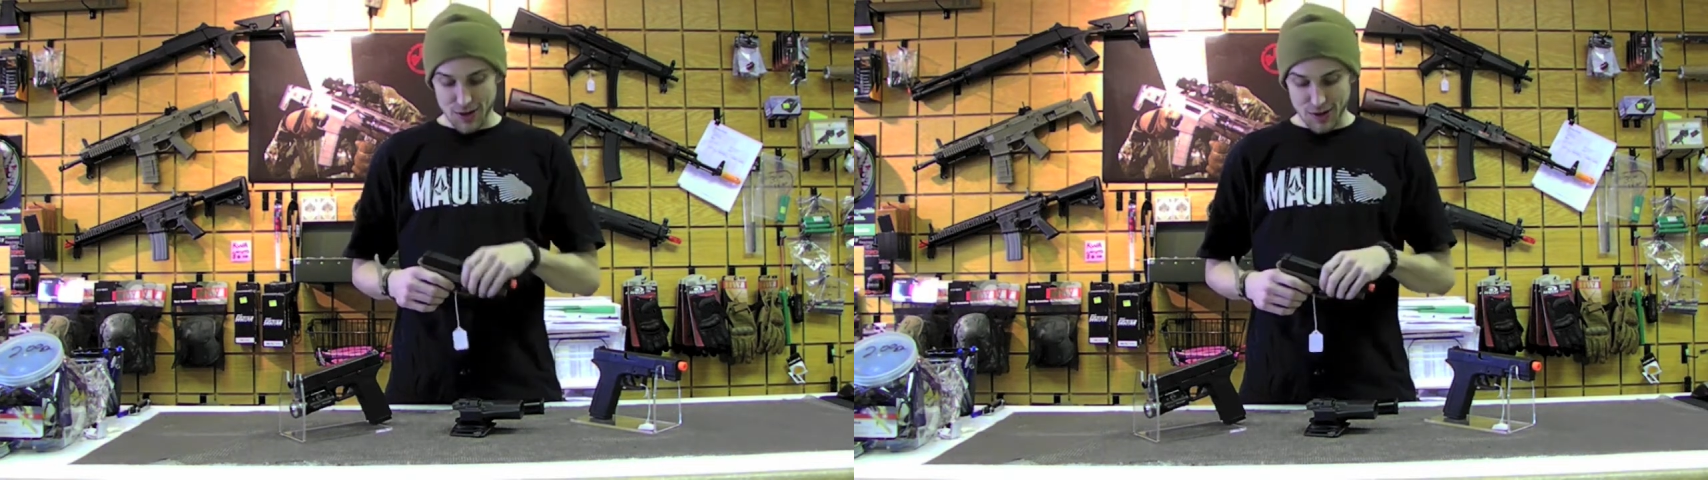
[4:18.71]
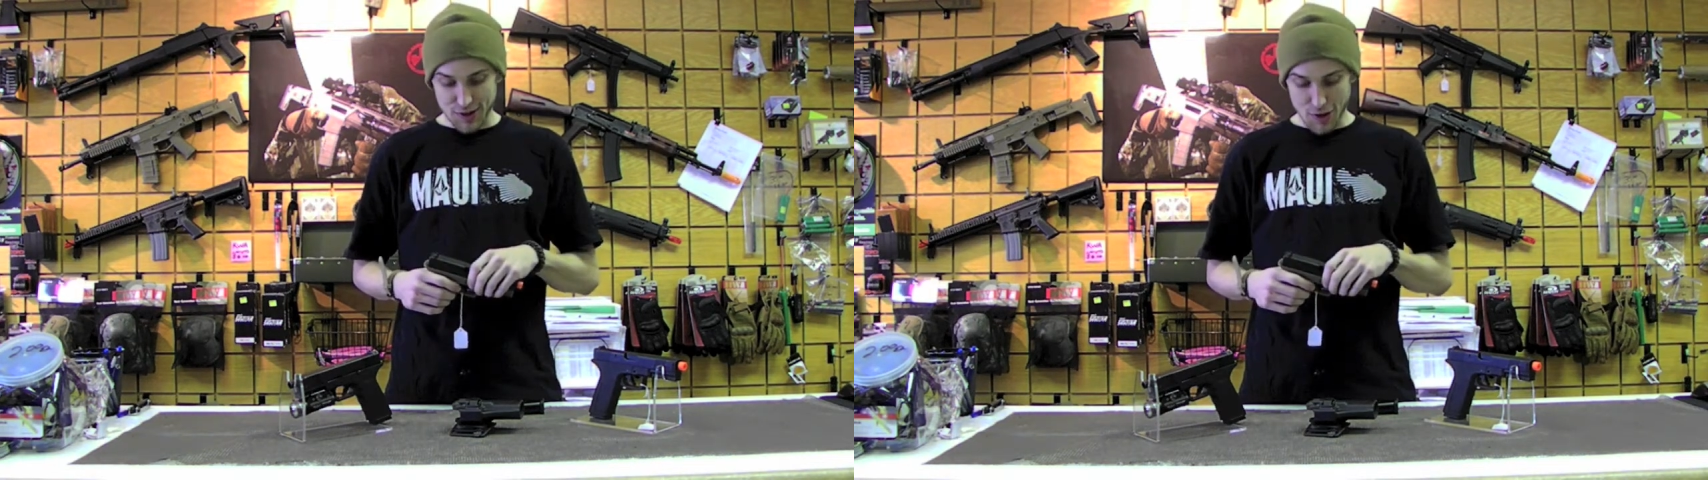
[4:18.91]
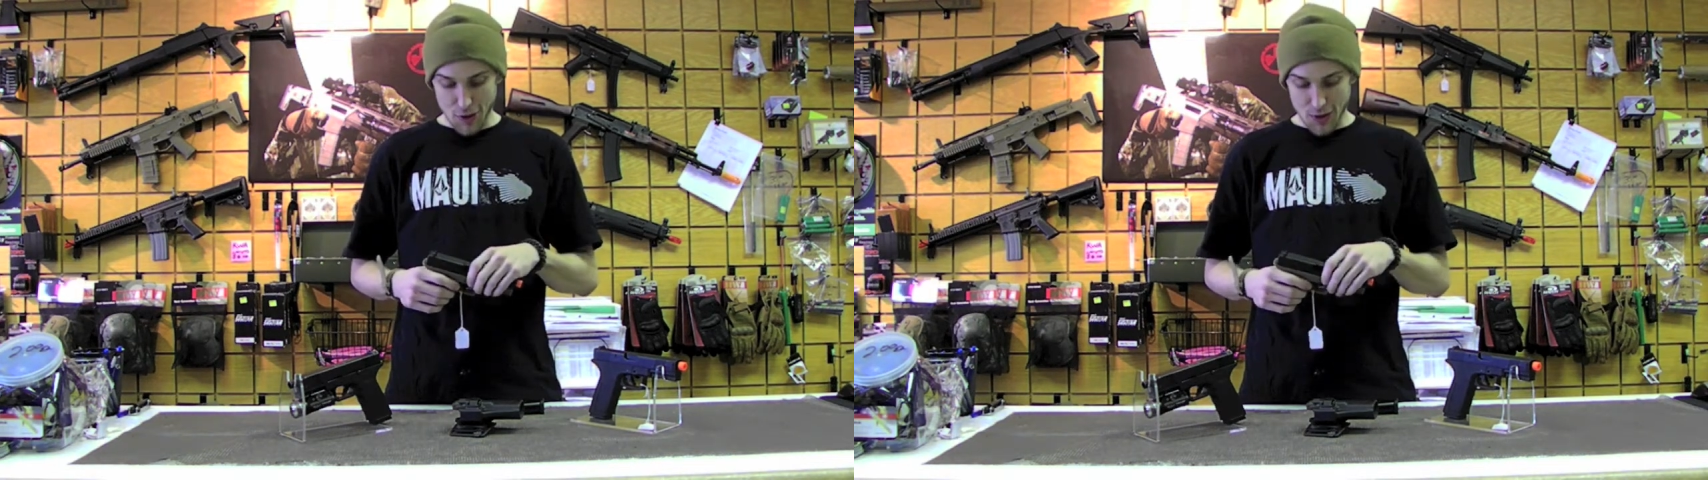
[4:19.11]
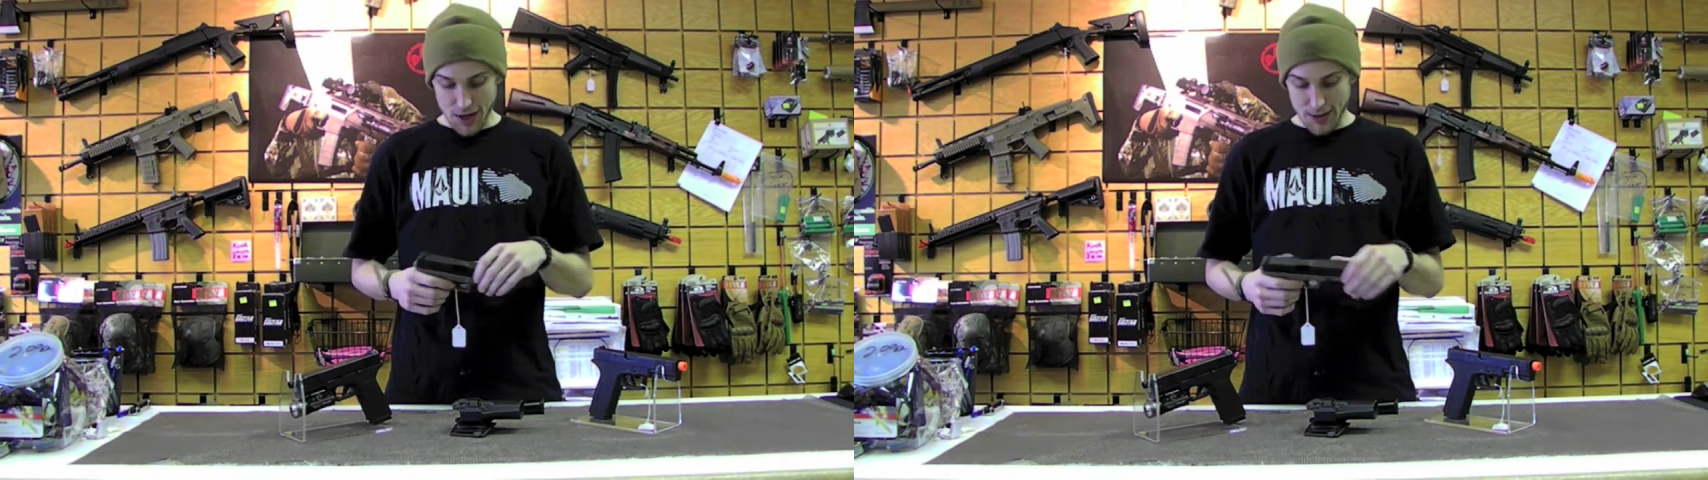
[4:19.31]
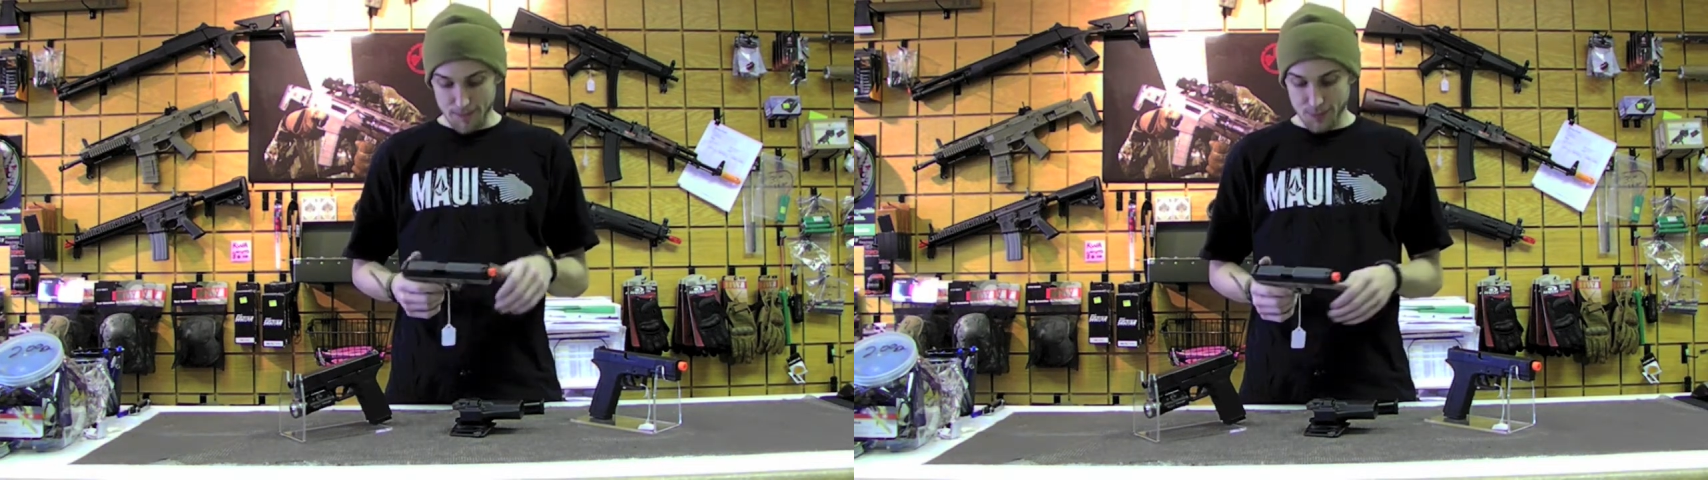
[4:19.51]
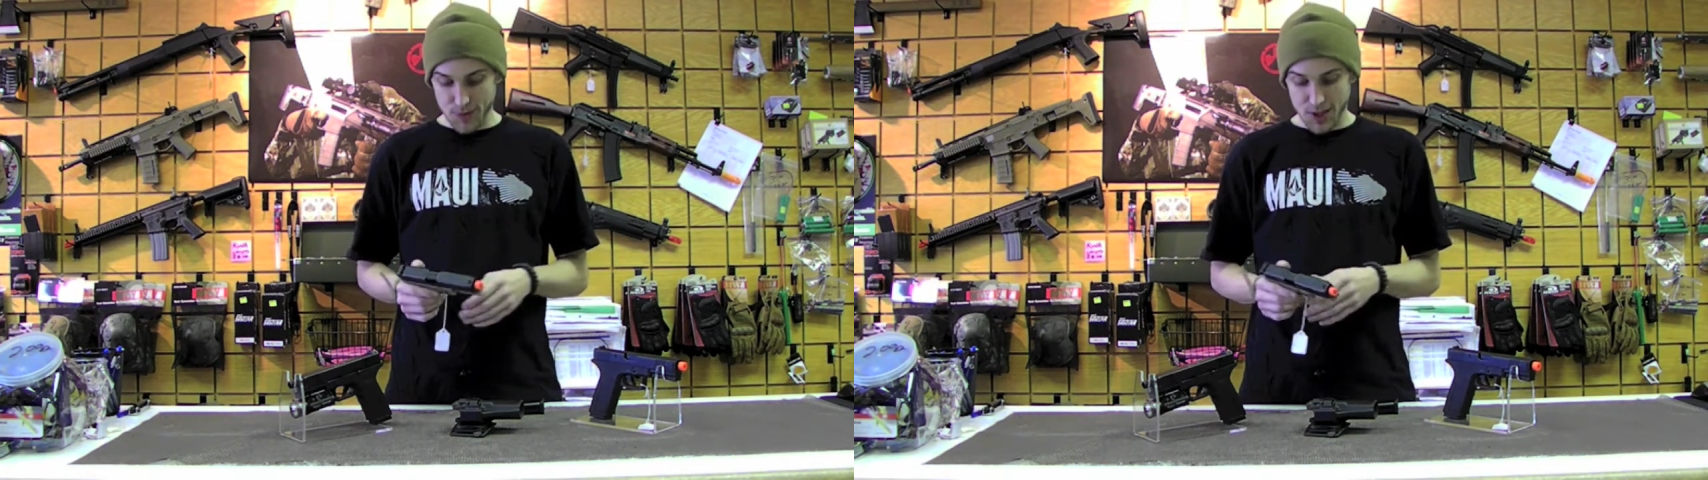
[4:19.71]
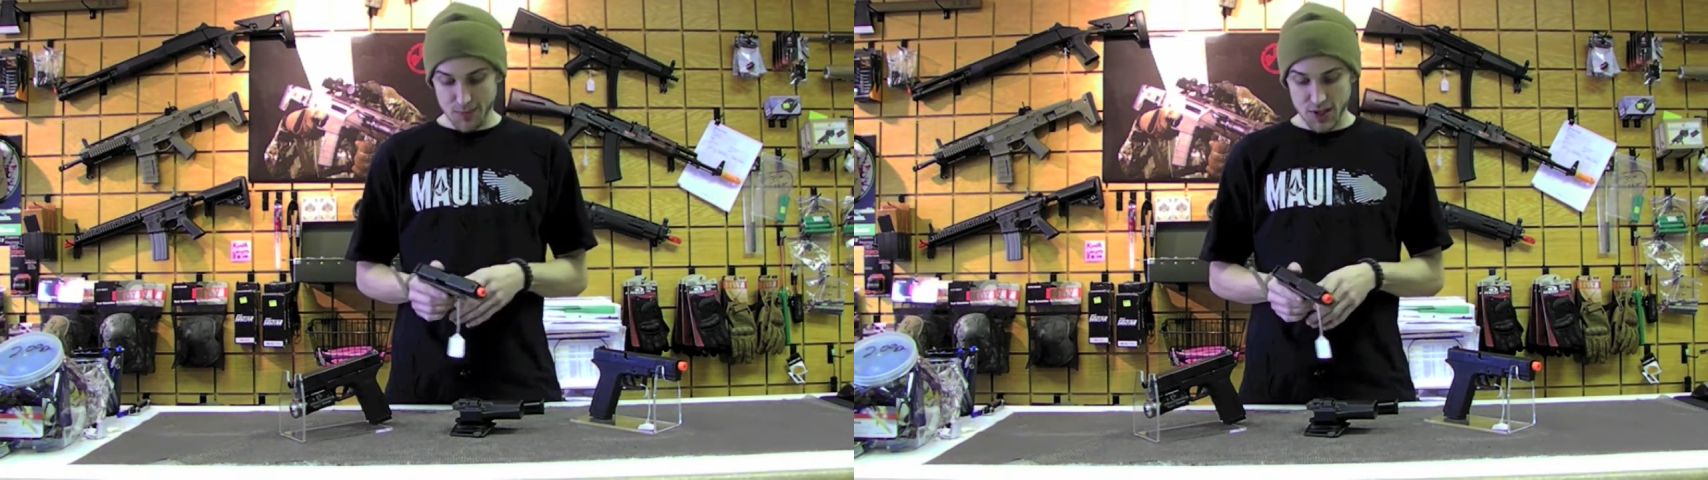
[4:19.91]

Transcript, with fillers: So um, come